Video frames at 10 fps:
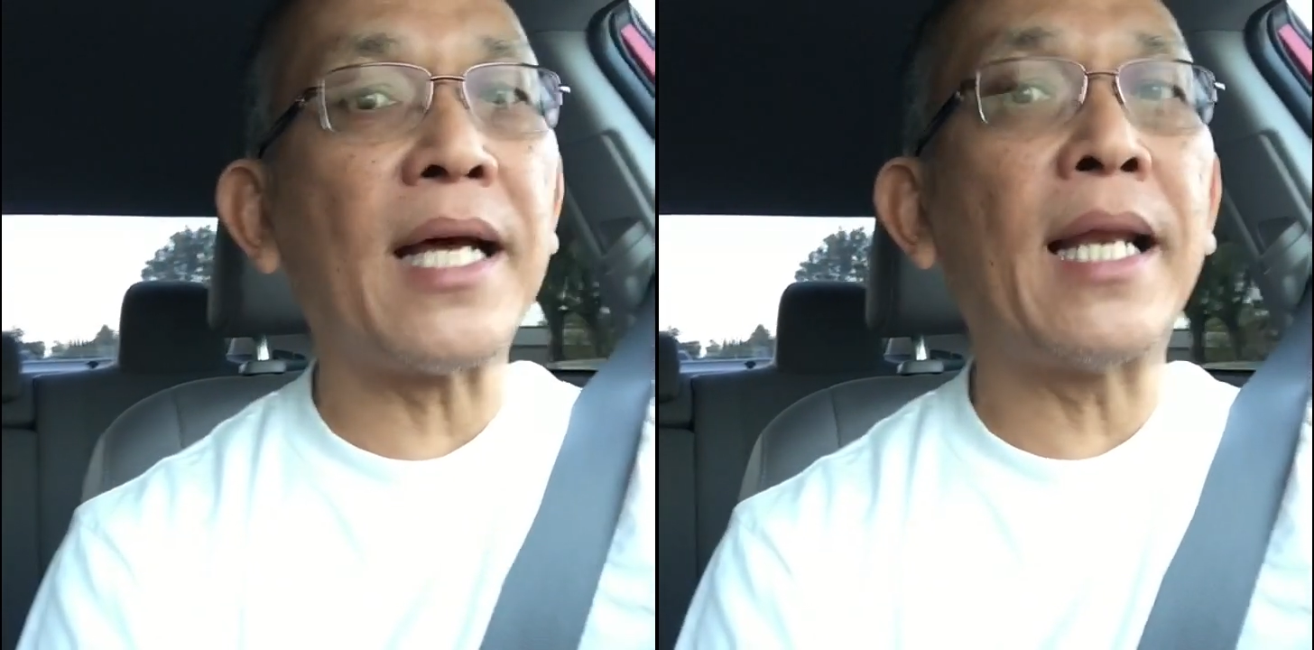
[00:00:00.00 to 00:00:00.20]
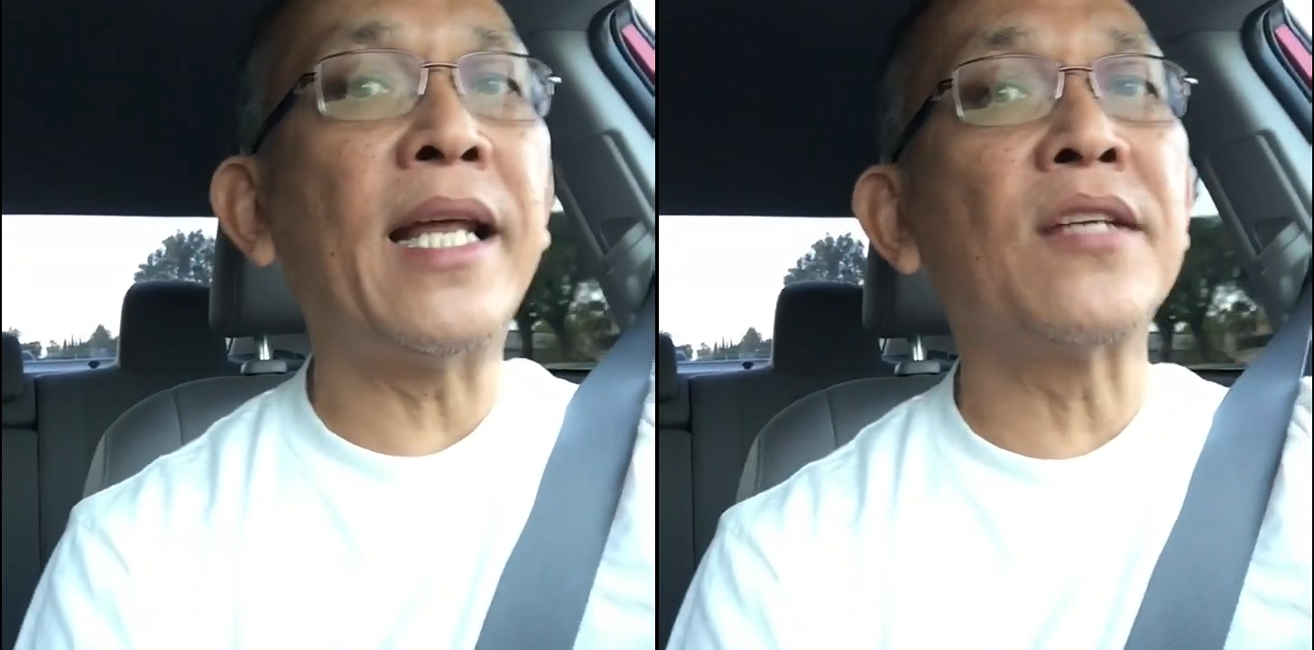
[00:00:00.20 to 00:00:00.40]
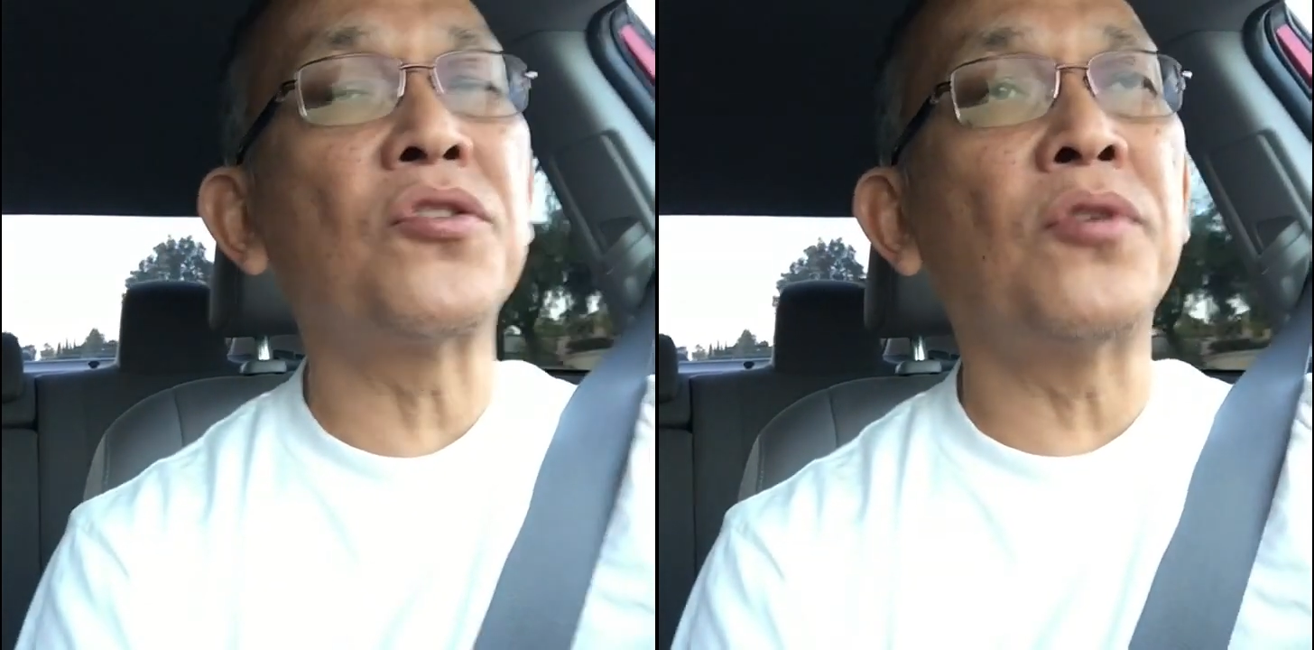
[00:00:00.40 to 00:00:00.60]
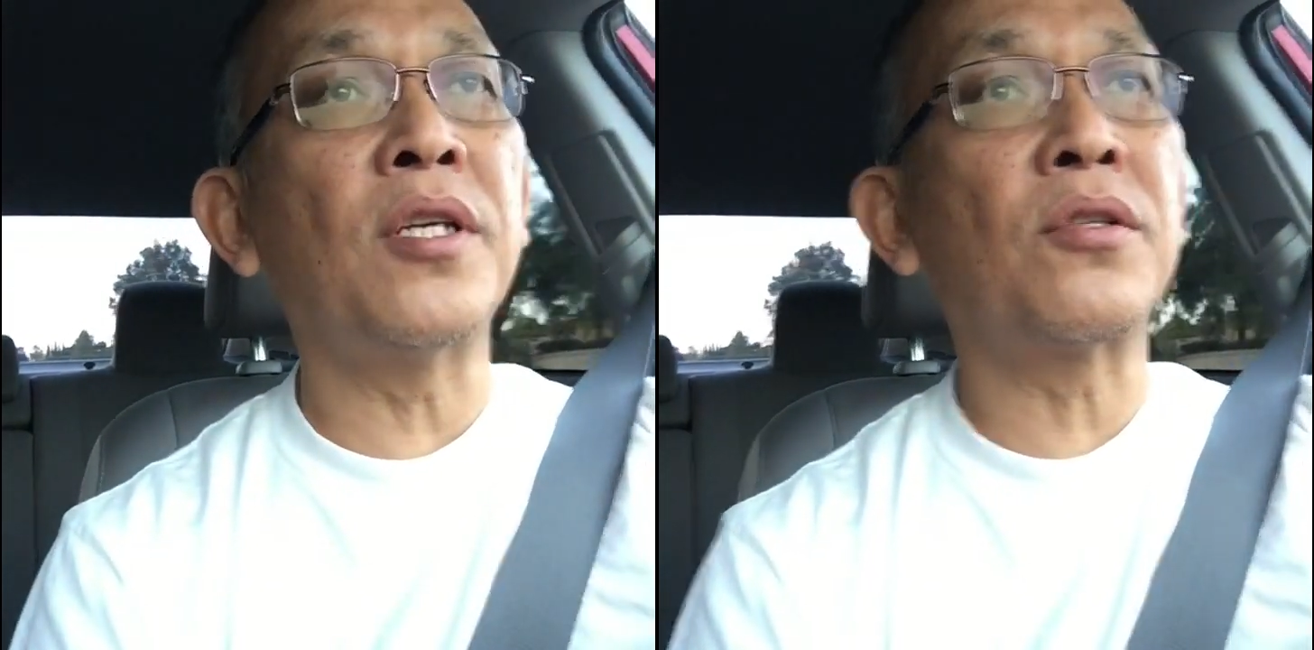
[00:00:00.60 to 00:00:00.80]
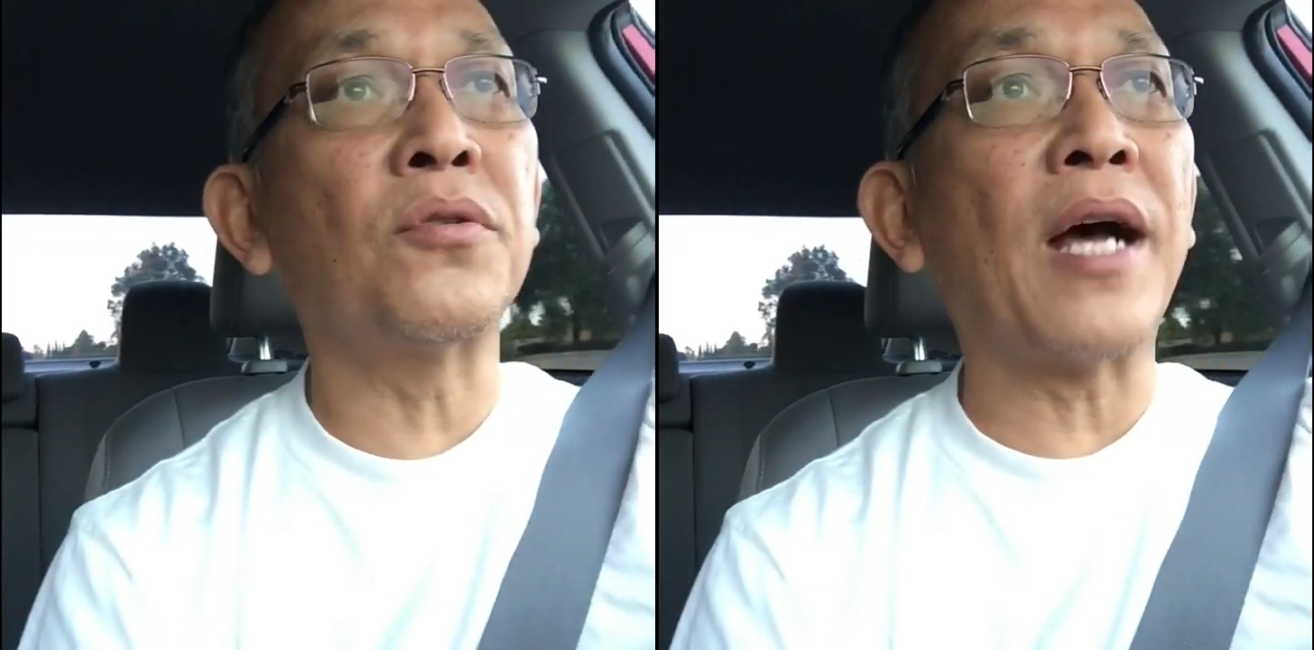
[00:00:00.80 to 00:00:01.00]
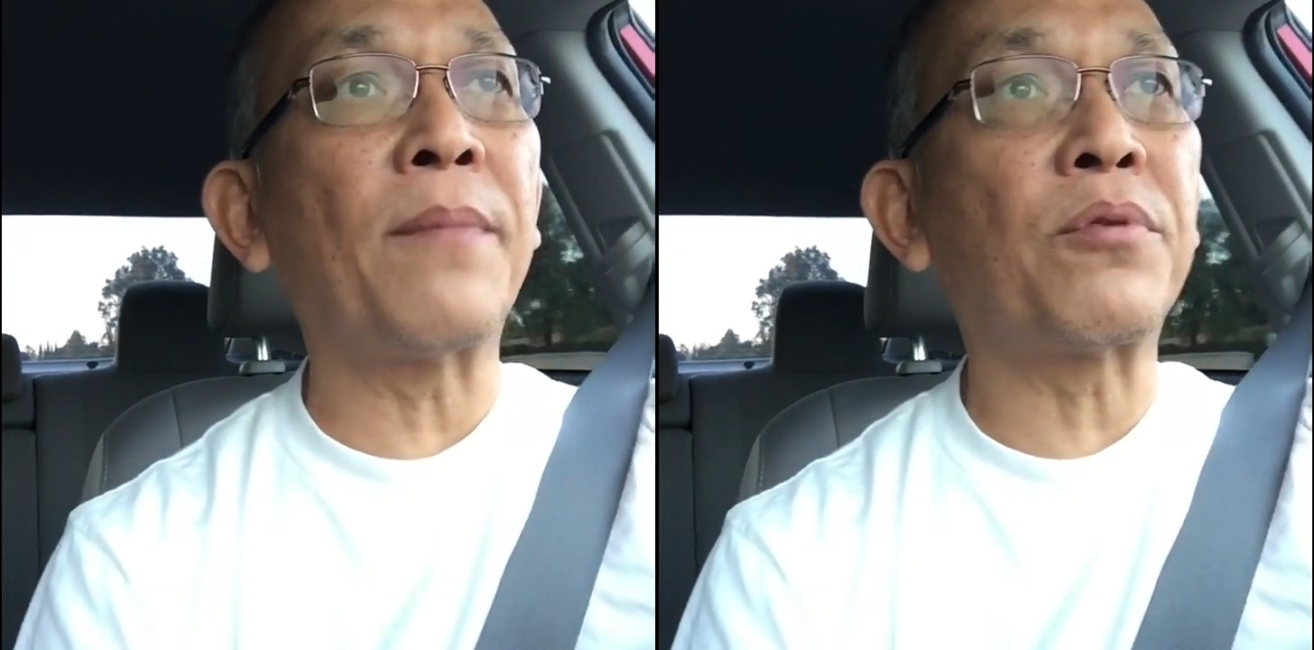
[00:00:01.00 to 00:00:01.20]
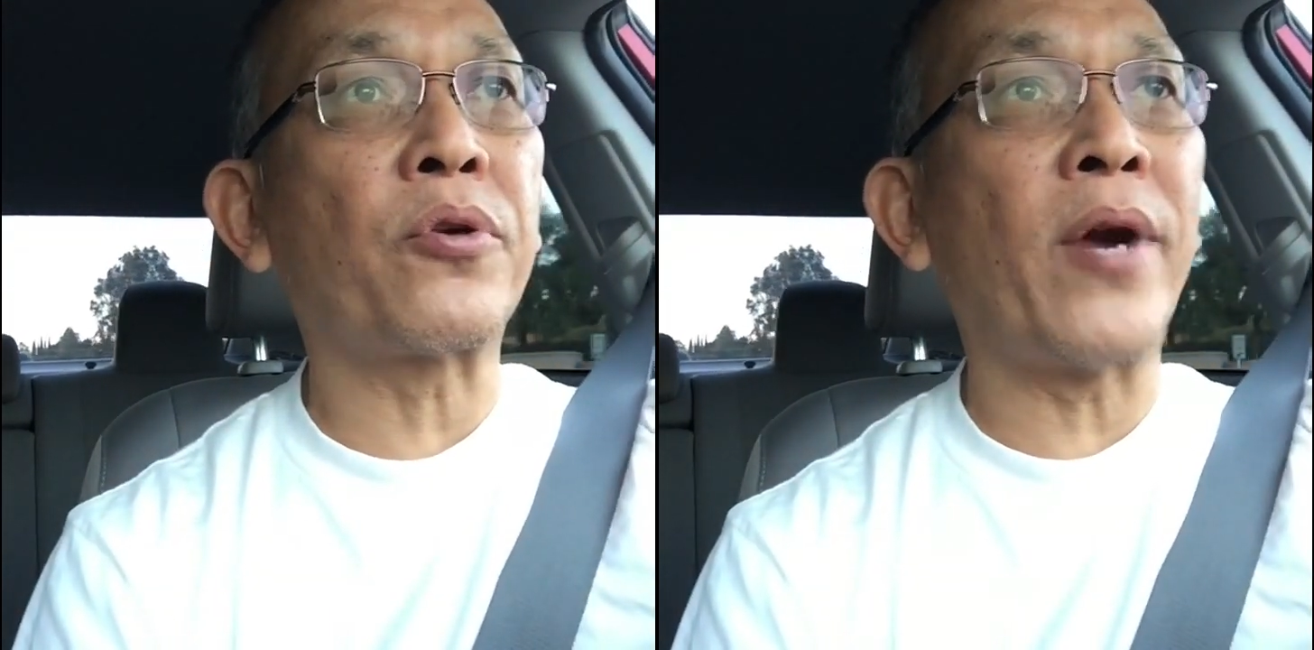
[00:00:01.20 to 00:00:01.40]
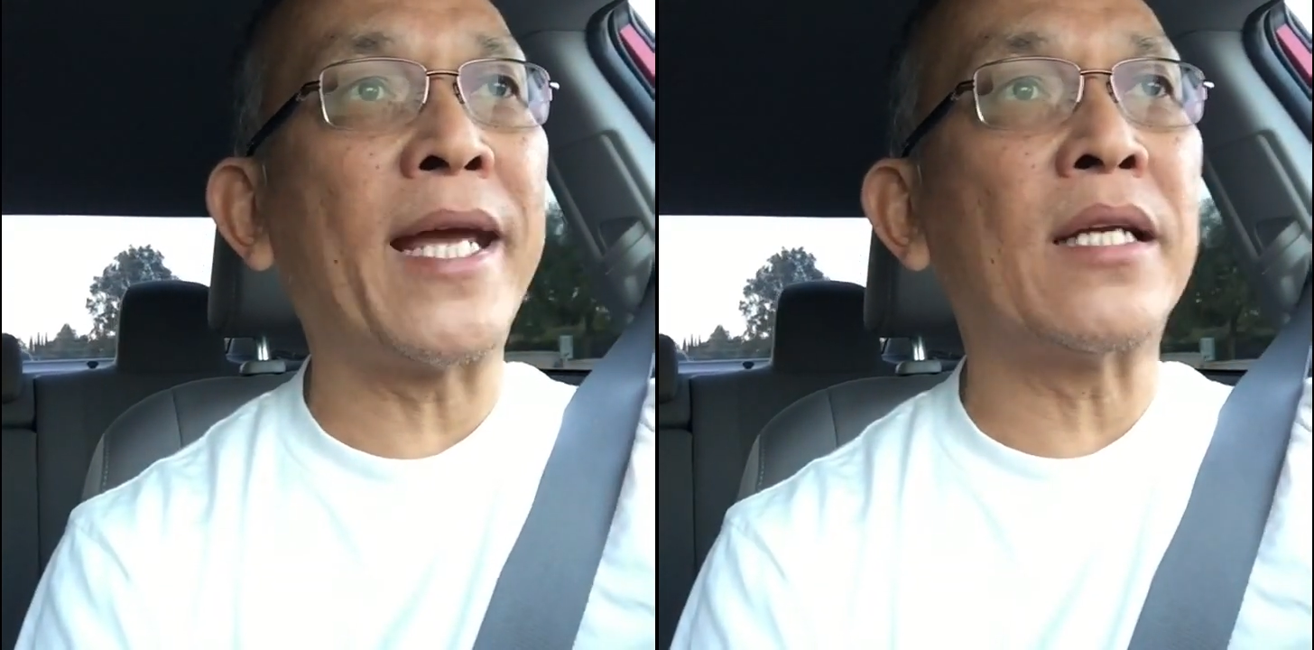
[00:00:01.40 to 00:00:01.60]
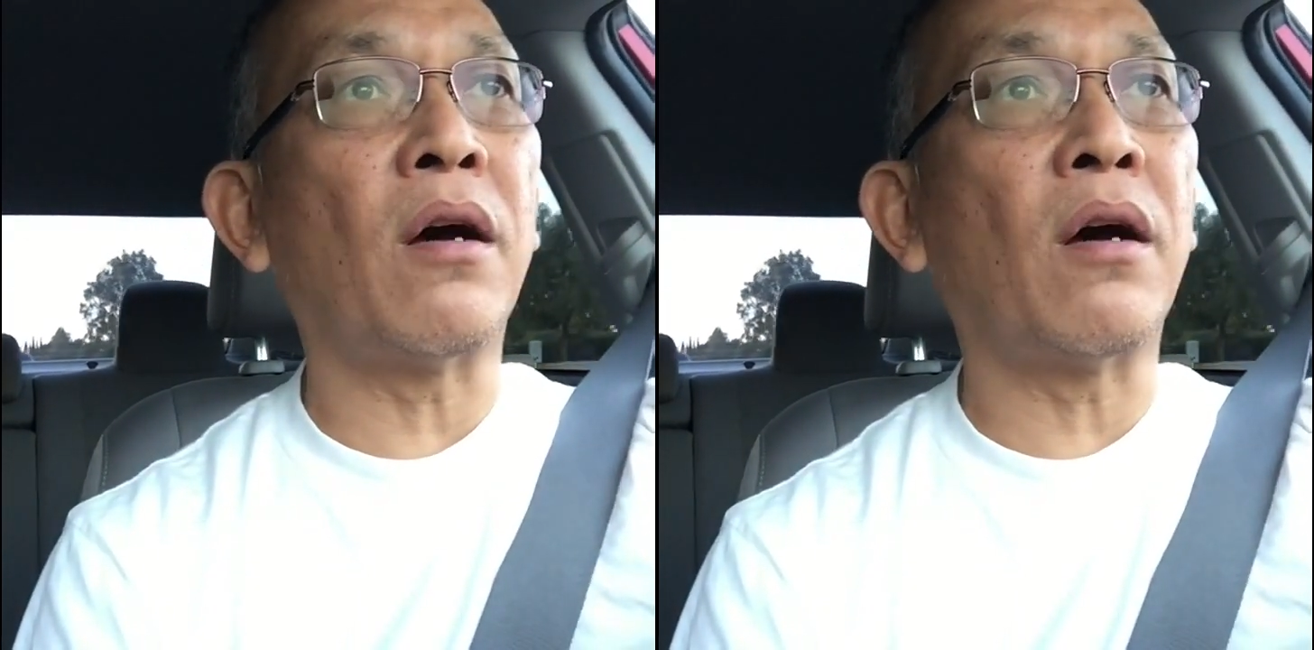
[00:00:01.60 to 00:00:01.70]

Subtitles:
unless you need to upgrade